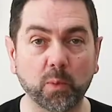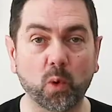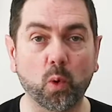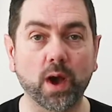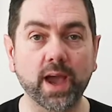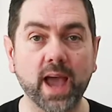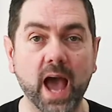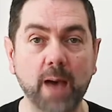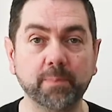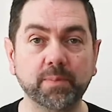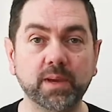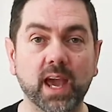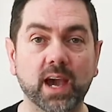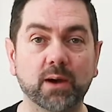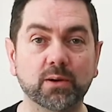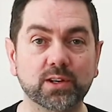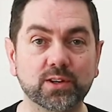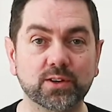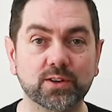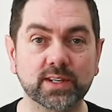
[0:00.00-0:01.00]
quite happy
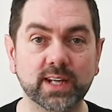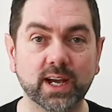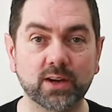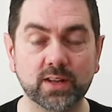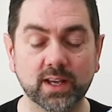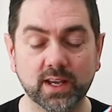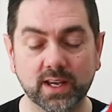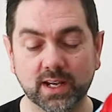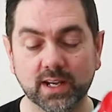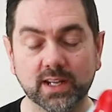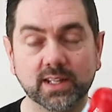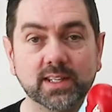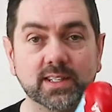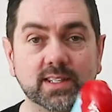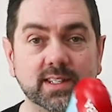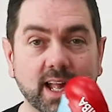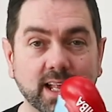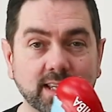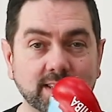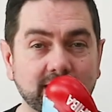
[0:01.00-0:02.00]
how it turned out. The
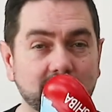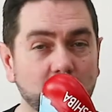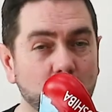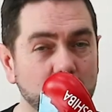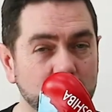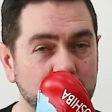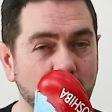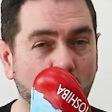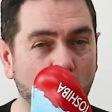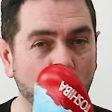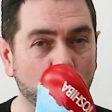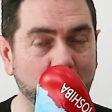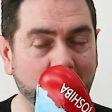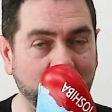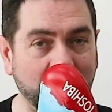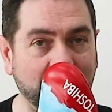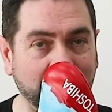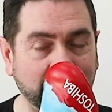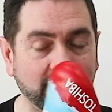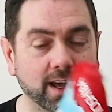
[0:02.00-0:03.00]
stenciling was
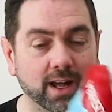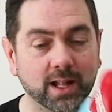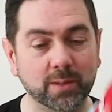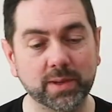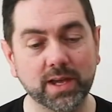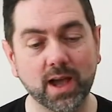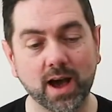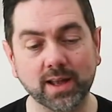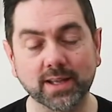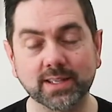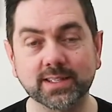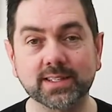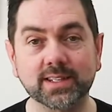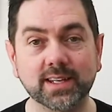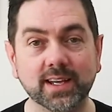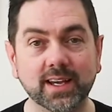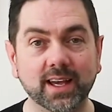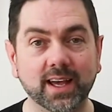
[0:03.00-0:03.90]
okay, I'll be honest.